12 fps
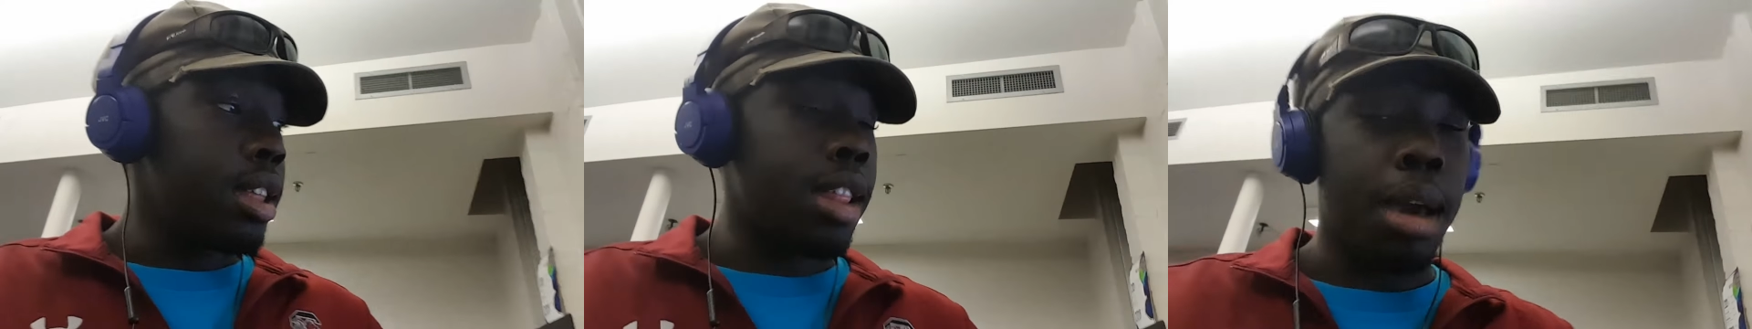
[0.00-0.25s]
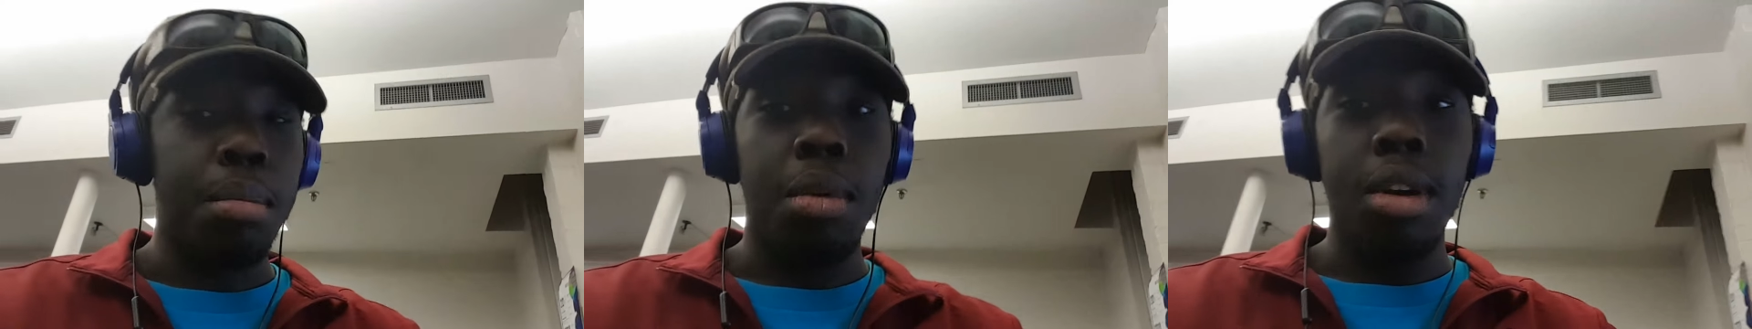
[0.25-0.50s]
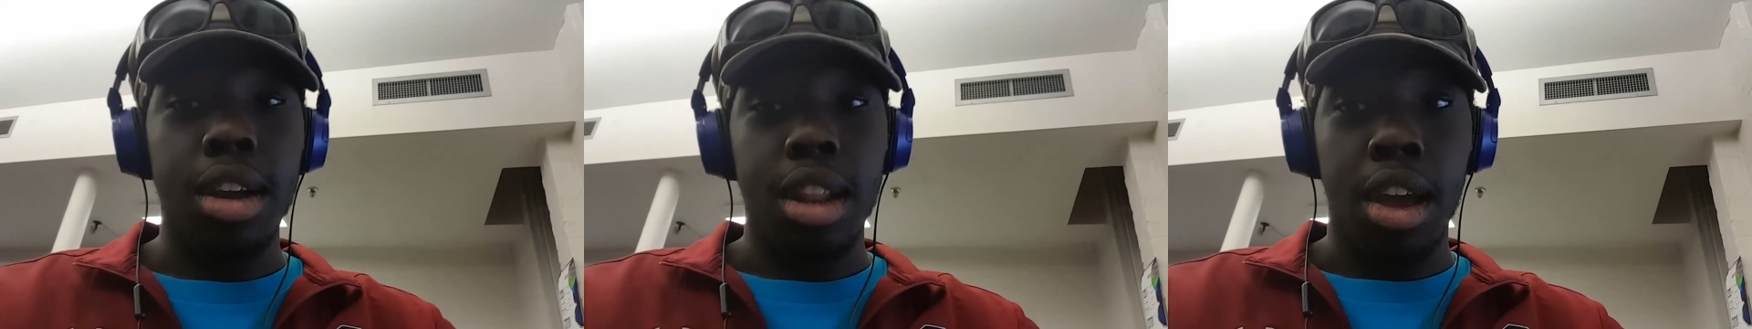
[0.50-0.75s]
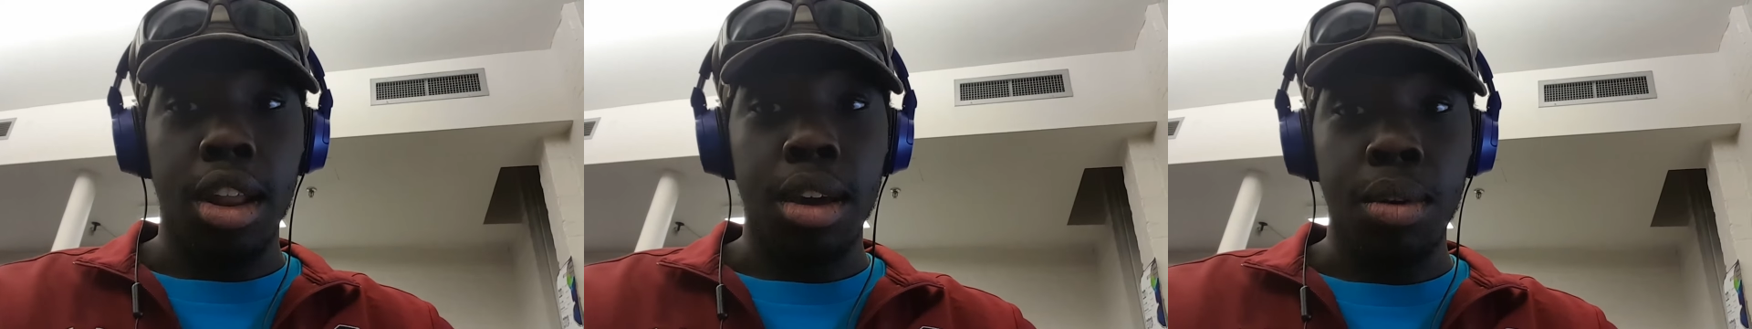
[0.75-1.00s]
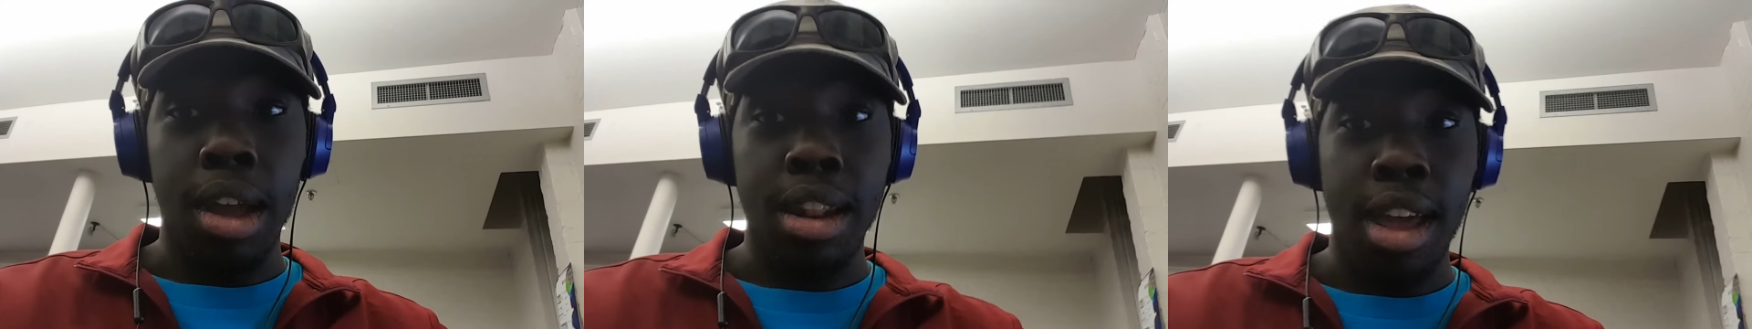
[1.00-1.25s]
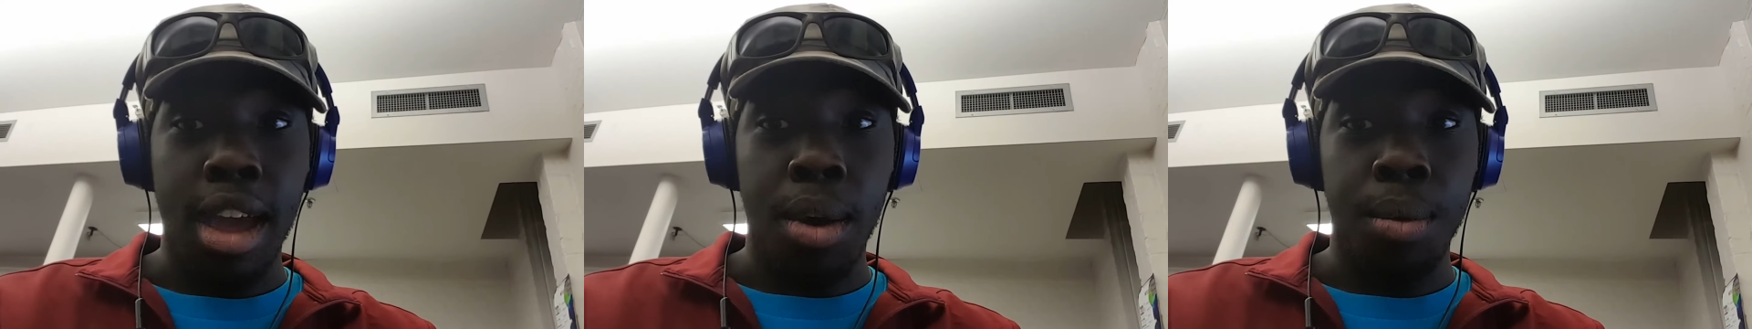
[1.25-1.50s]
that I'm working on it right
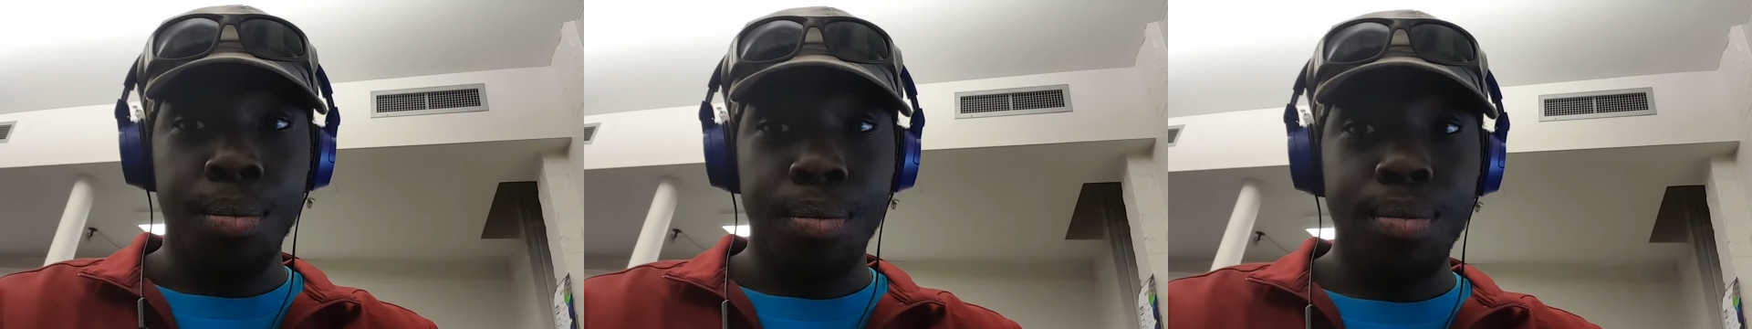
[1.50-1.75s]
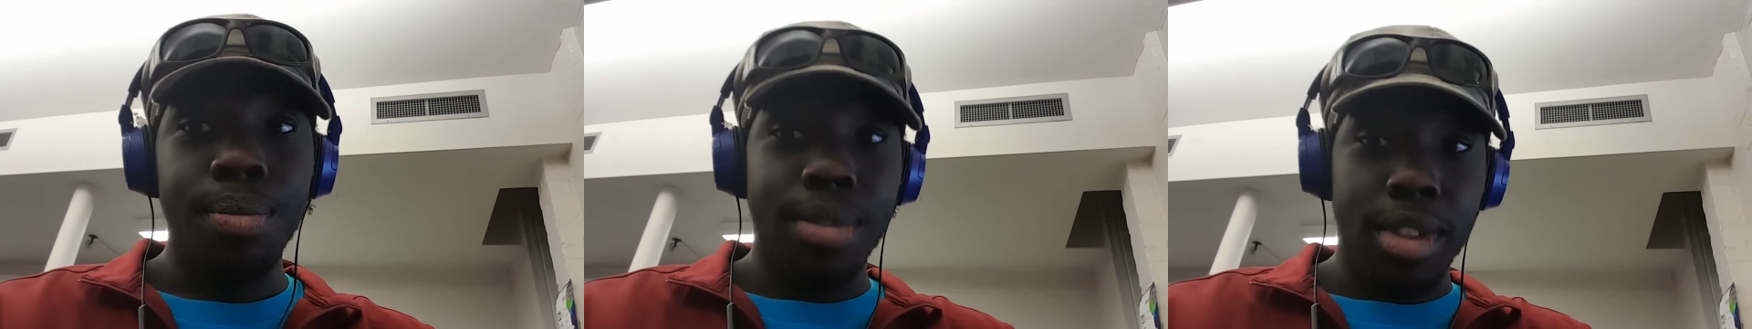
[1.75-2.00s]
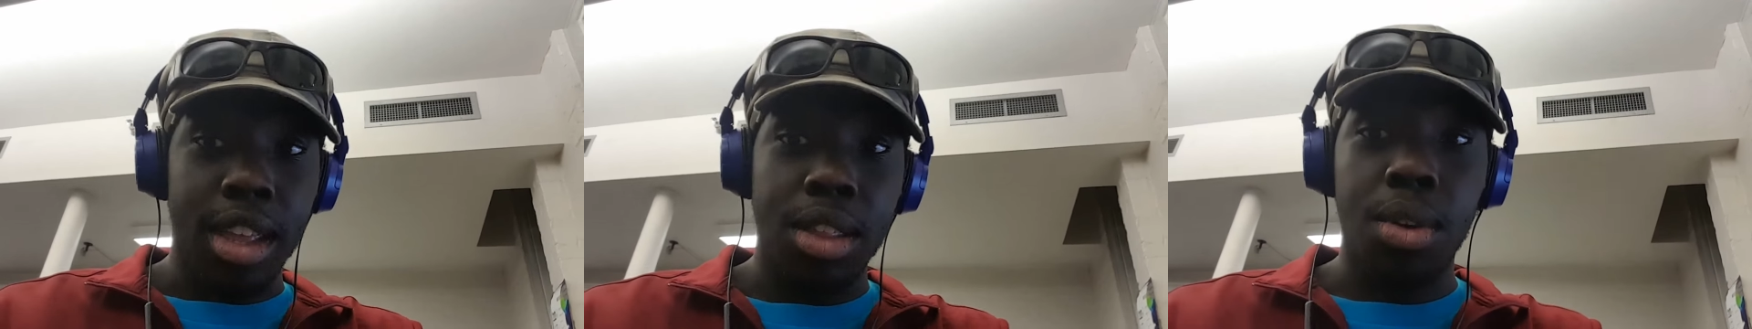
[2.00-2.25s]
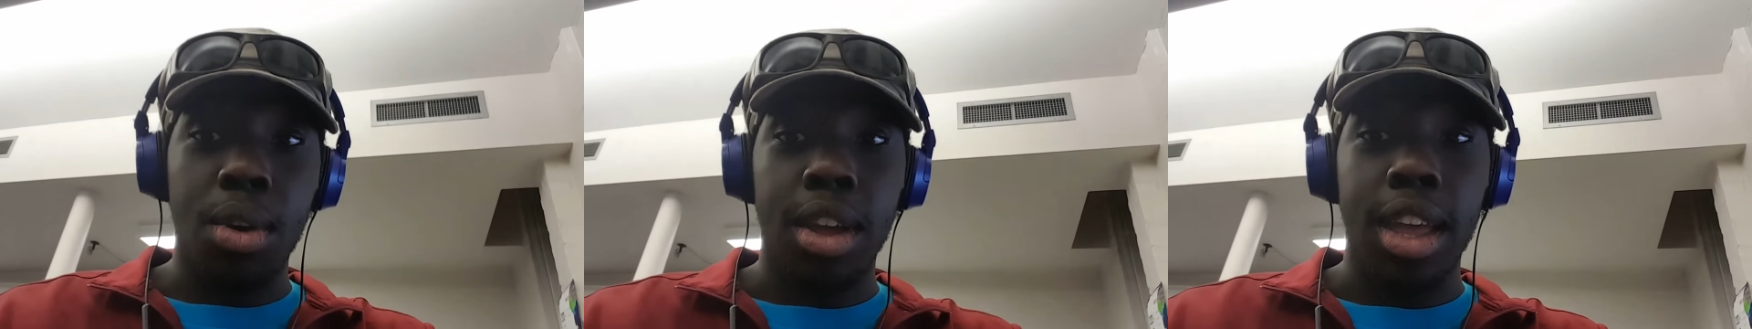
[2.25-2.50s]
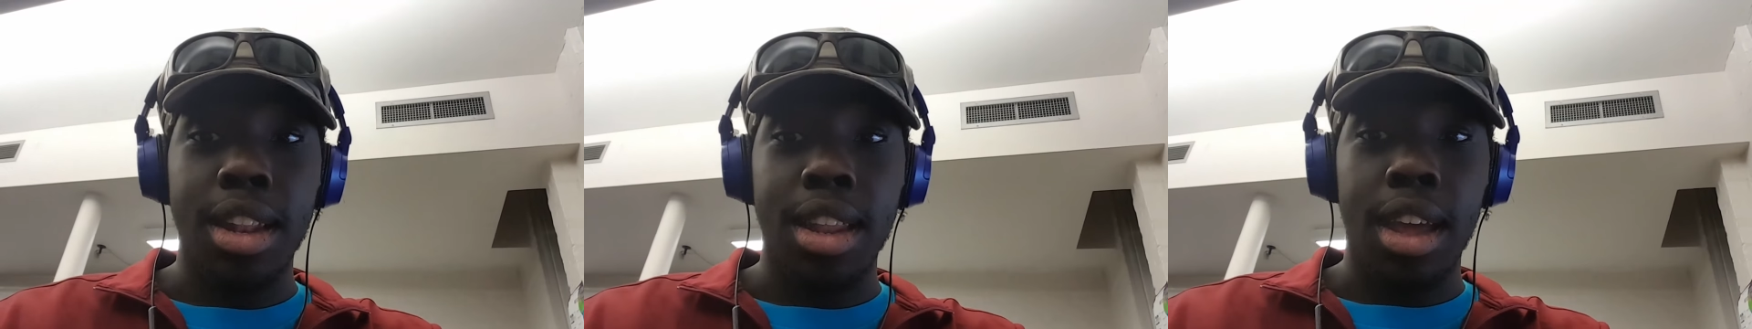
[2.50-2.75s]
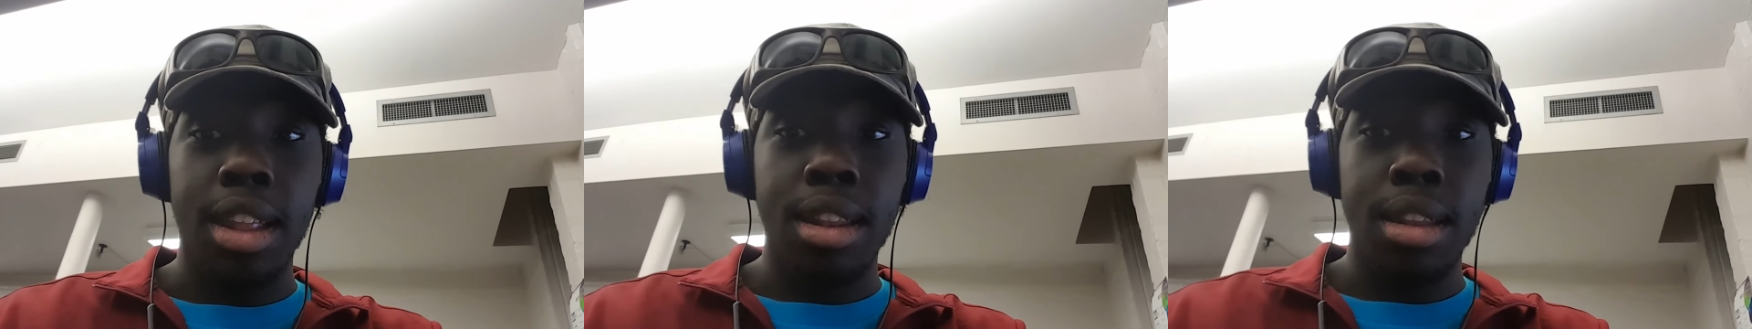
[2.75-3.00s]
now. That's going to get
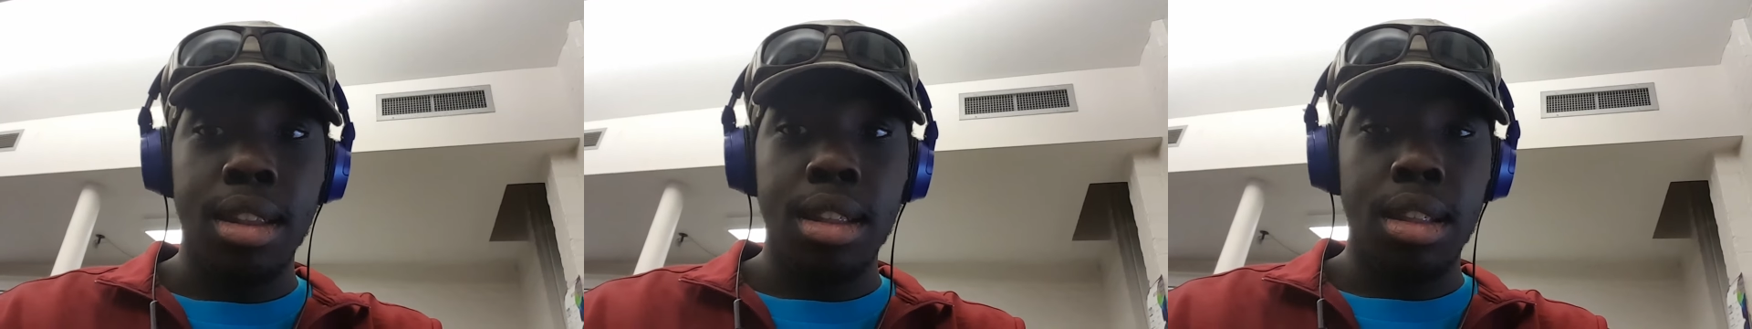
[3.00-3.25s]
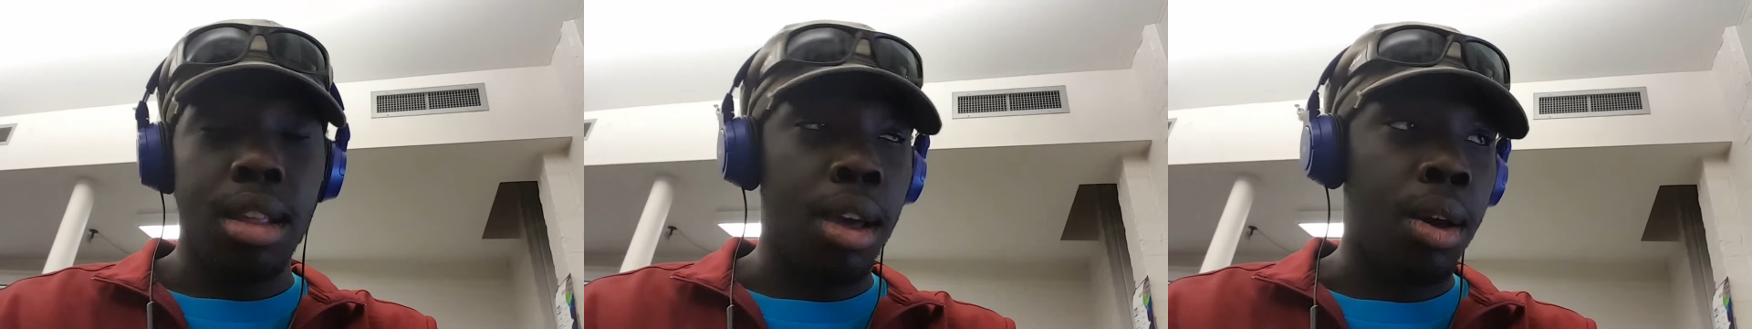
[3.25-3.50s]
done. So